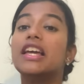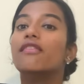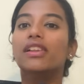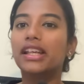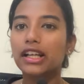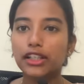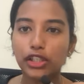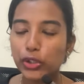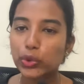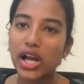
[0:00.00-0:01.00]
Will they
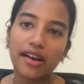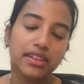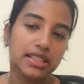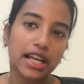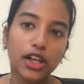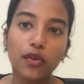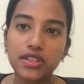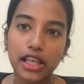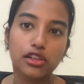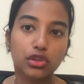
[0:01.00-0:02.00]
continue to have this kind of
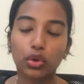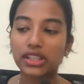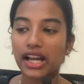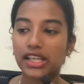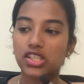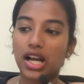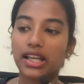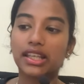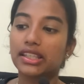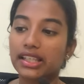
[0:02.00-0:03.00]
sales growth aage
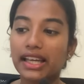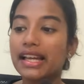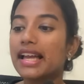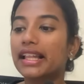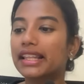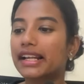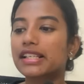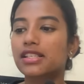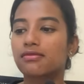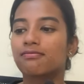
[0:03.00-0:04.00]
jaake? Okay? That
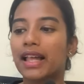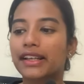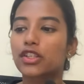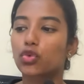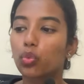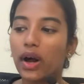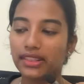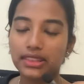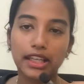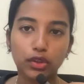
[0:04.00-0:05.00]
is
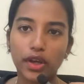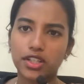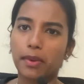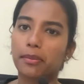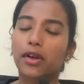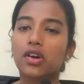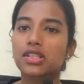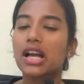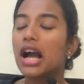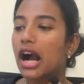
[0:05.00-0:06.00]
one thing to expect, because
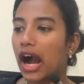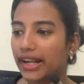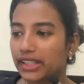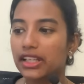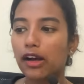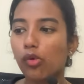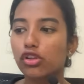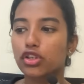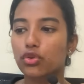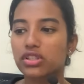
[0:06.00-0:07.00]
until now
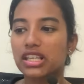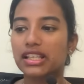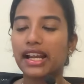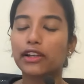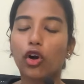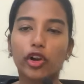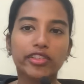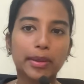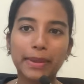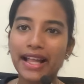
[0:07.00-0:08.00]
also you see, right, all of
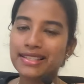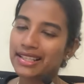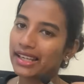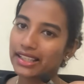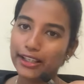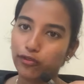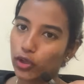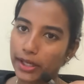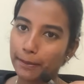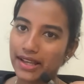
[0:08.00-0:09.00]
their plants are running at full
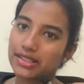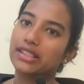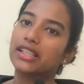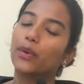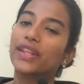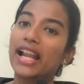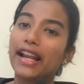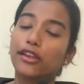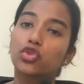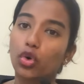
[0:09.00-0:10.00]
capacity. Now they're
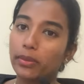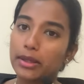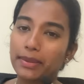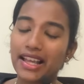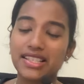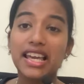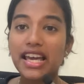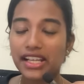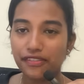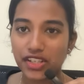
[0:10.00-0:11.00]
adding so many plants.
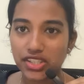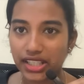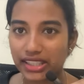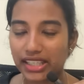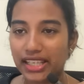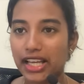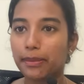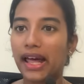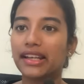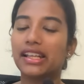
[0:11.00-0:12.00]
Refrigerator ke liye ek
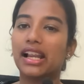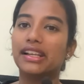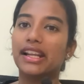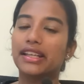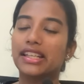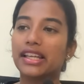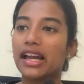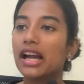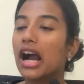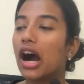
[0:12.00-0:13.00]
plant dal rahe, okay?